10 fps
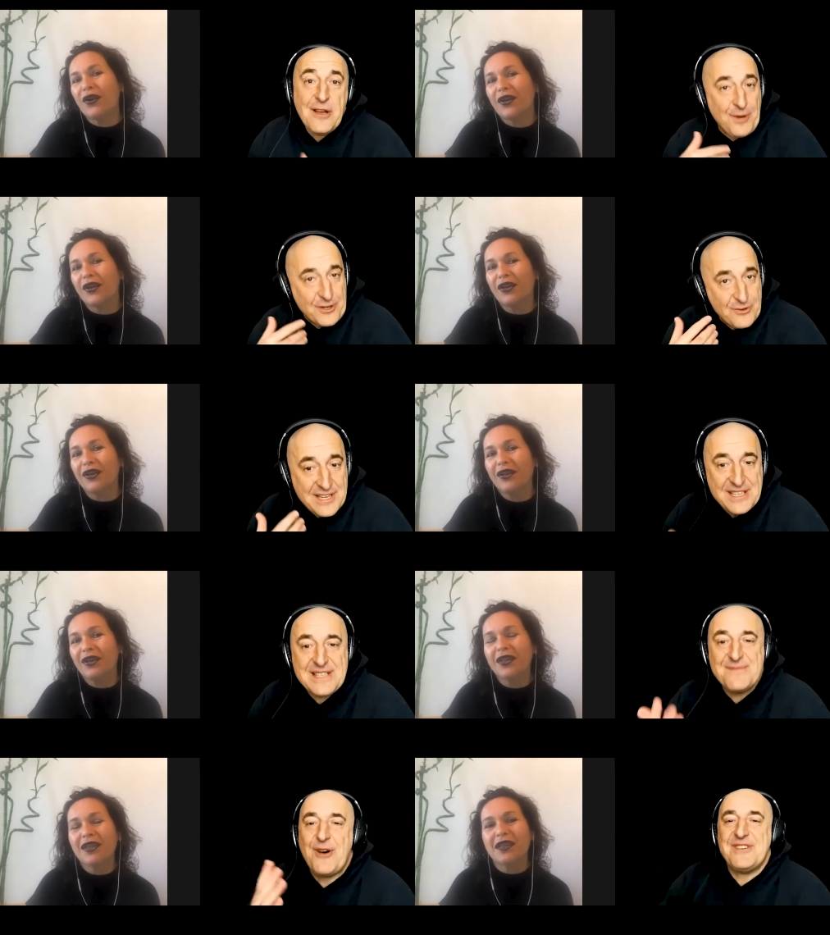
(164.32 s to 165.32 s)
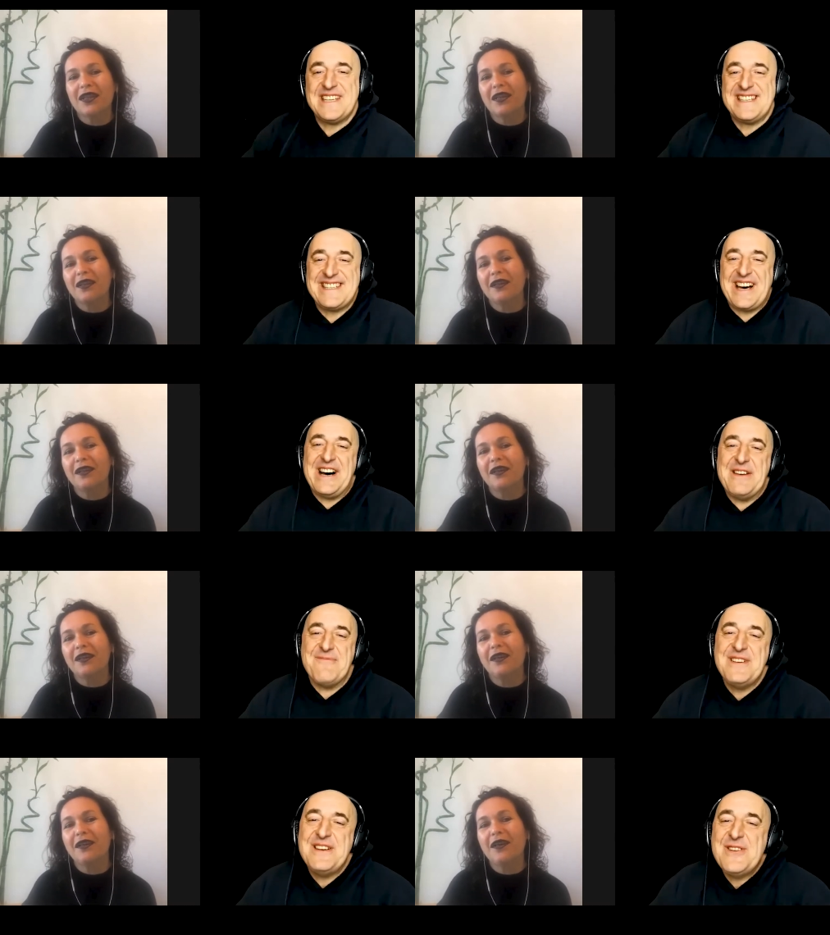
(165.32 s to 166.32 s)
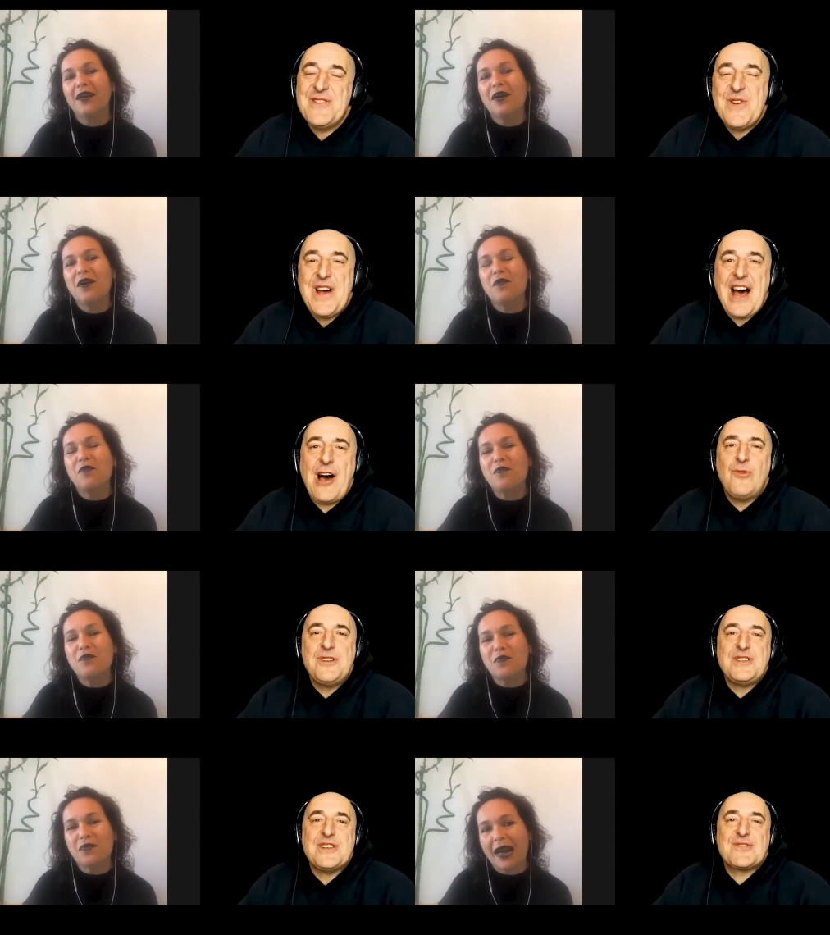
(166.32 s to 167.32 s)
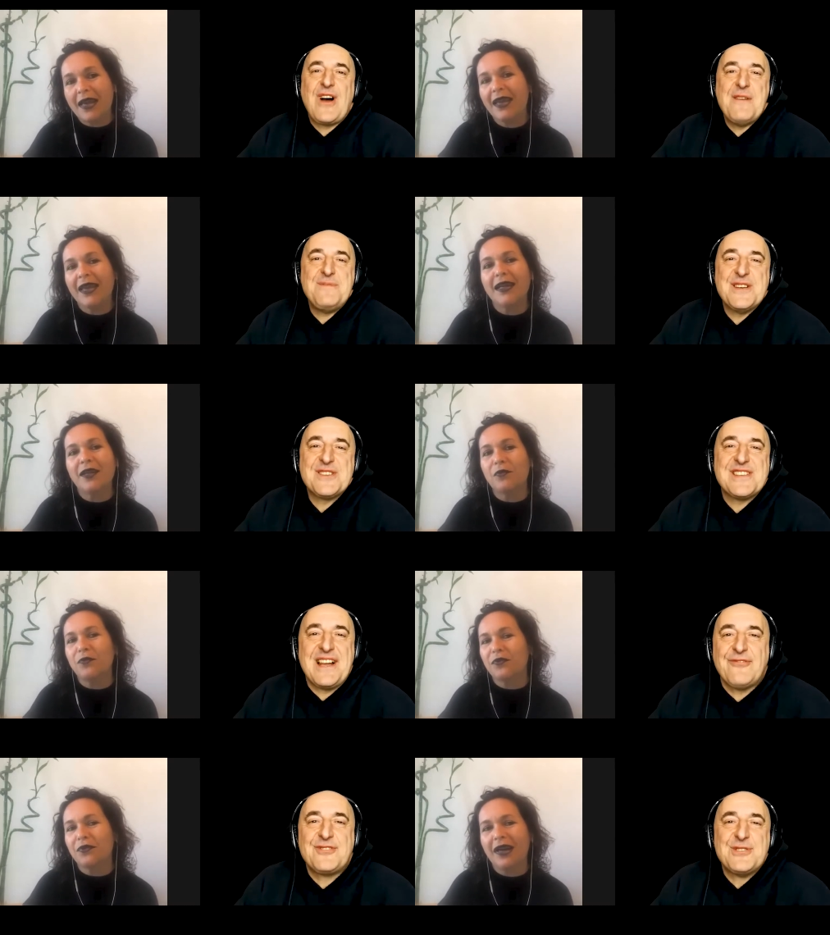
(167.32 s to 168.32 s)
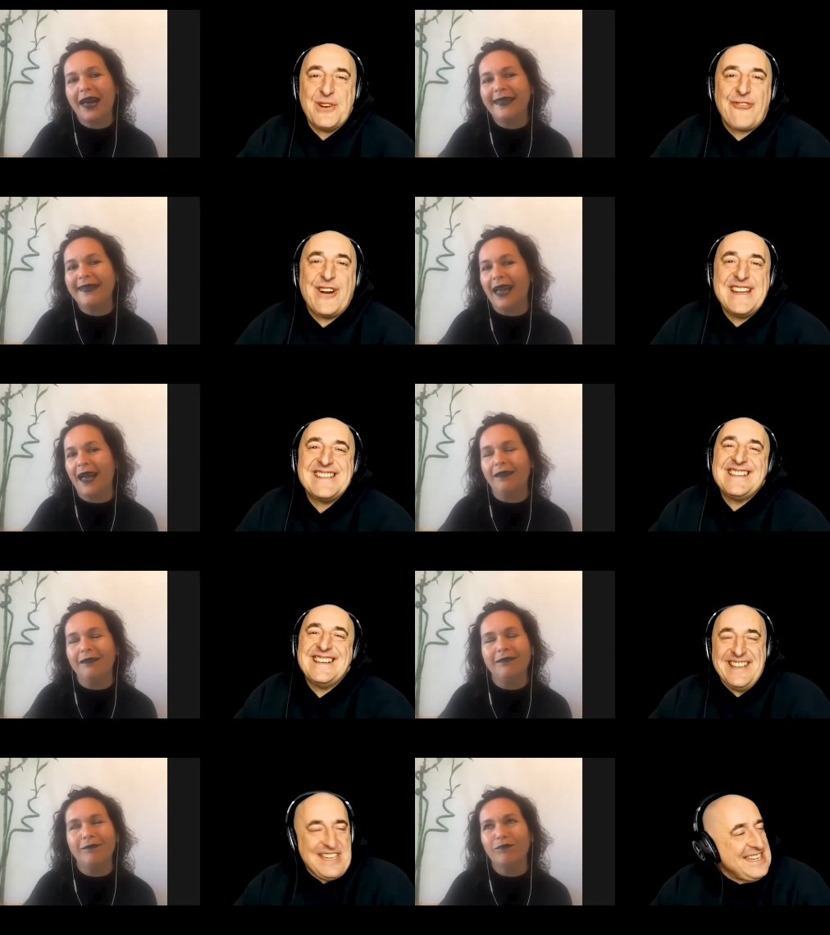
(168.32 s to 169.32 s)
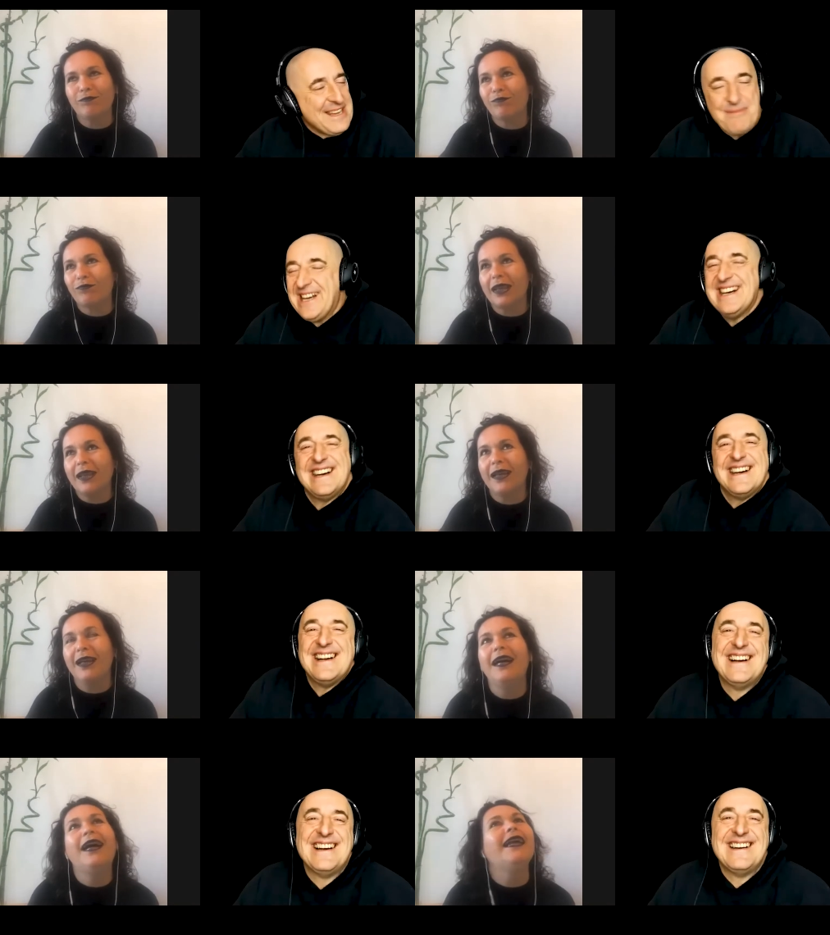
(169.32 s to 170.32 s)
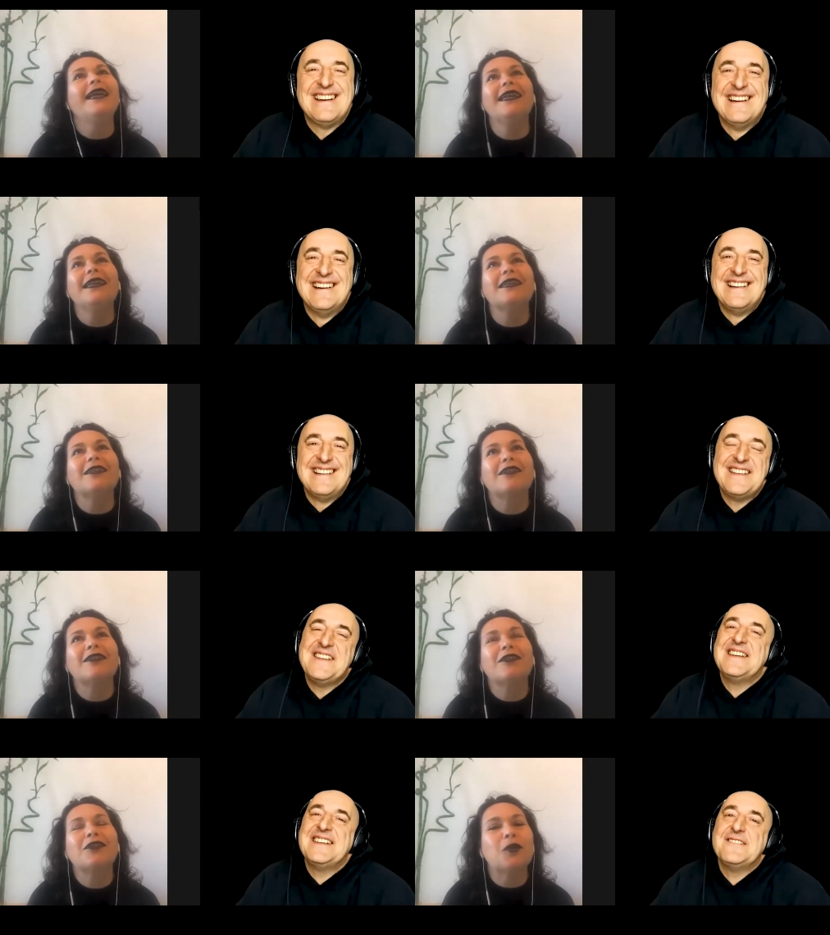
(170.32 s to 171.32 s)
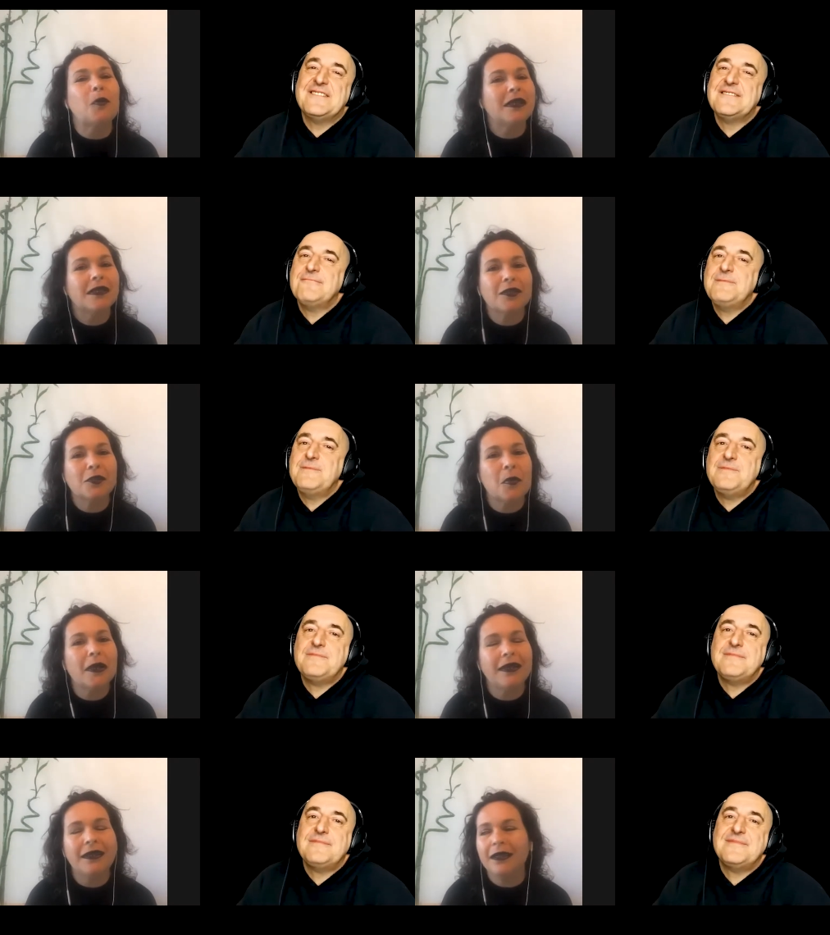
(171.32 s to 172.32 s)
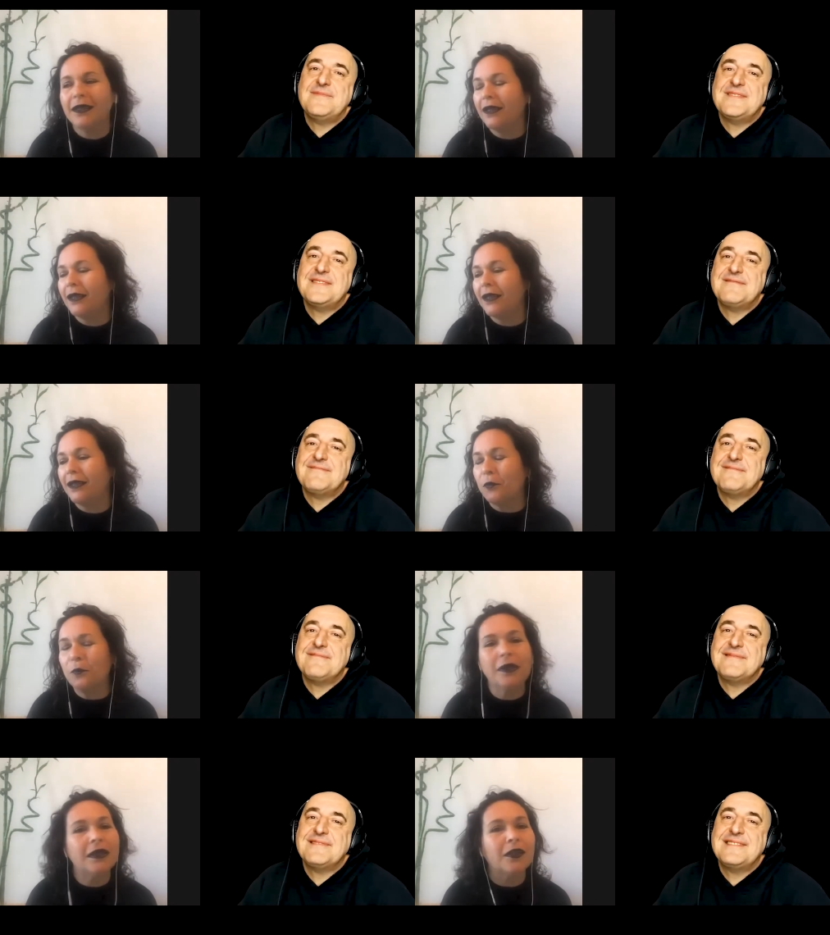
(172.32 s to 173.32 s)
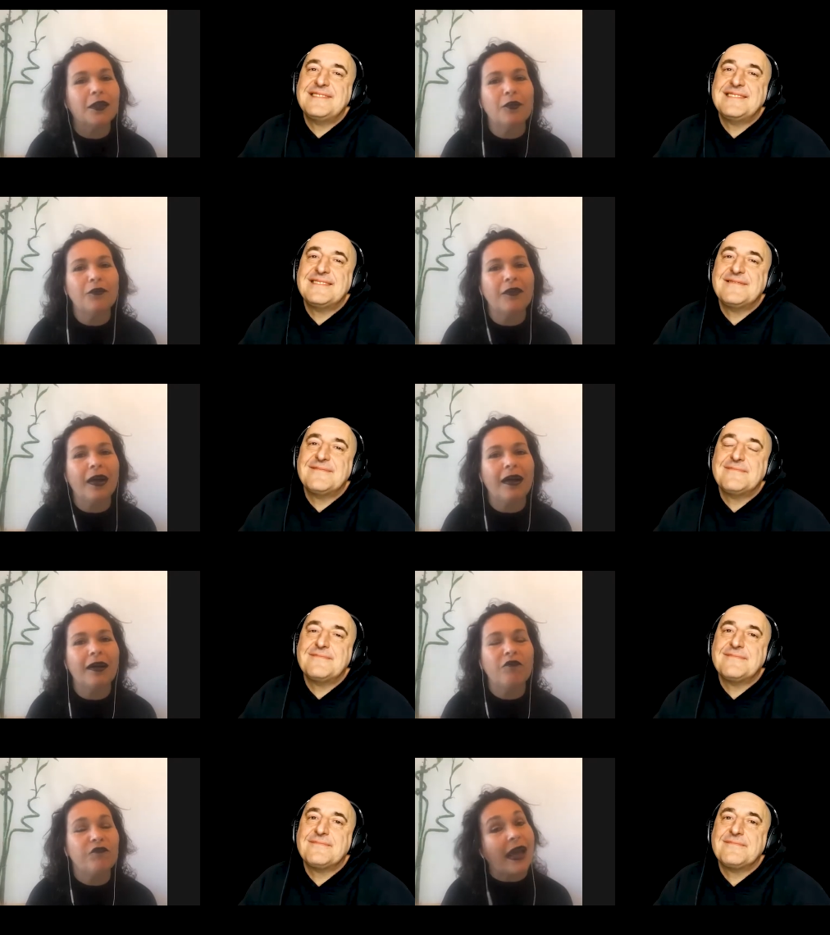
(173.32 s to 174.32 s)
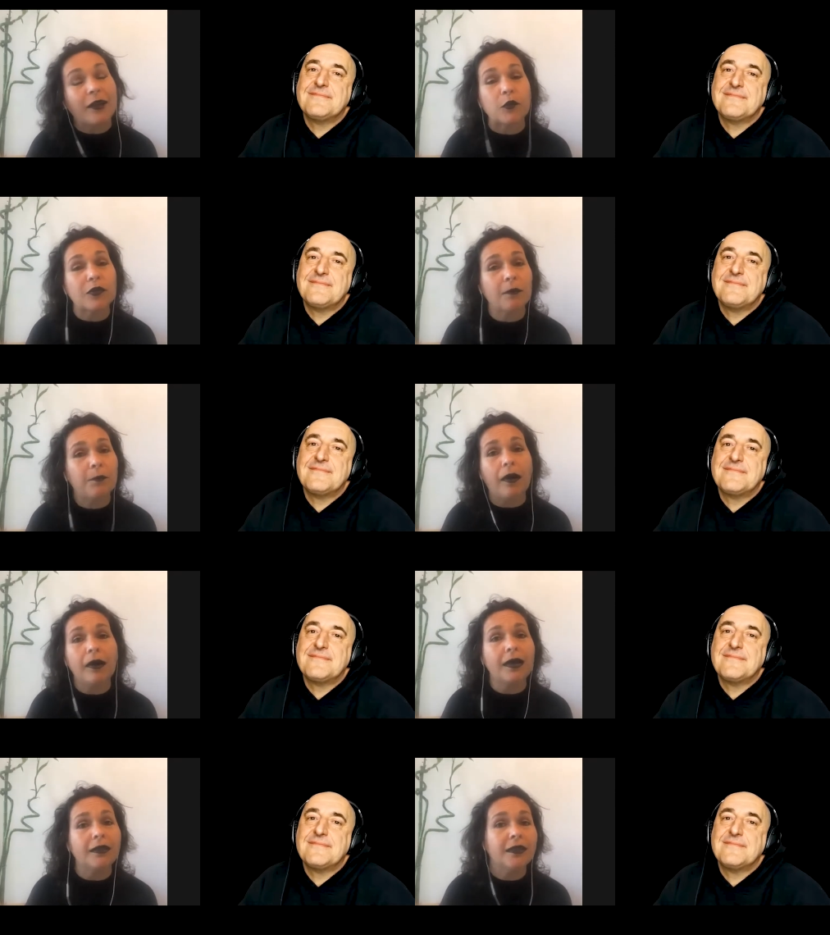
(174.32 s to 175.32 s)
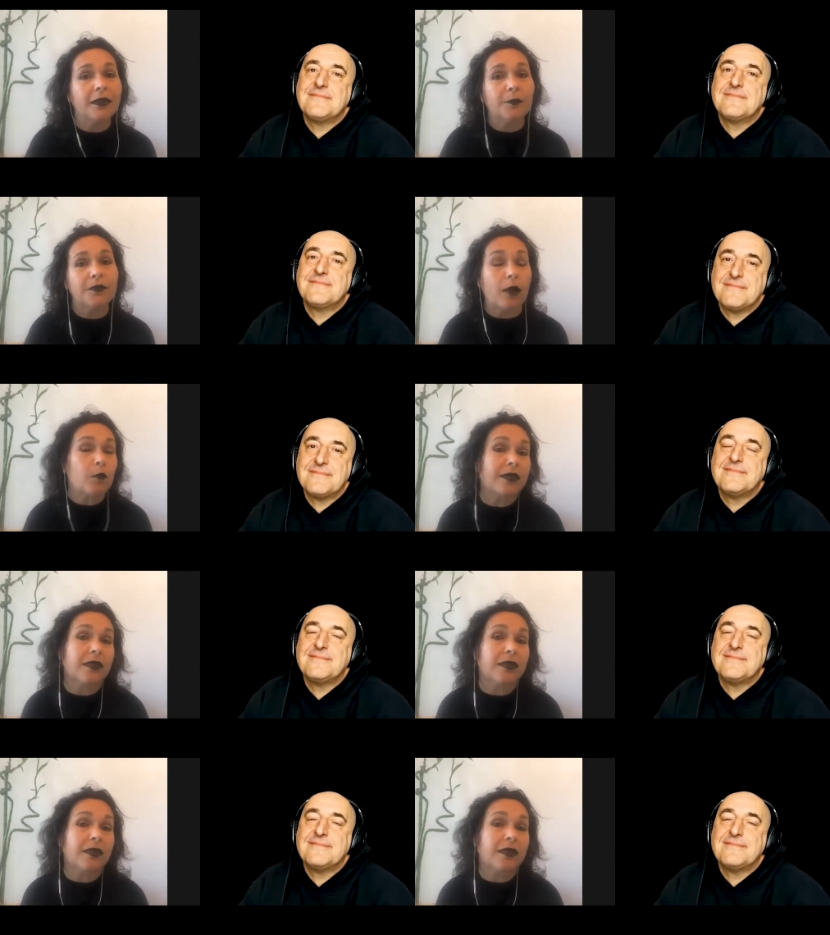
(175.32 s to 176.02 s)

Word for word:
Speaker 1: But in this moment in time, how would you describe right here, yourself to right a friend? Now. Yep.
Speaker 2: It's 2020 in the middle of a uh, virus apocalypse i was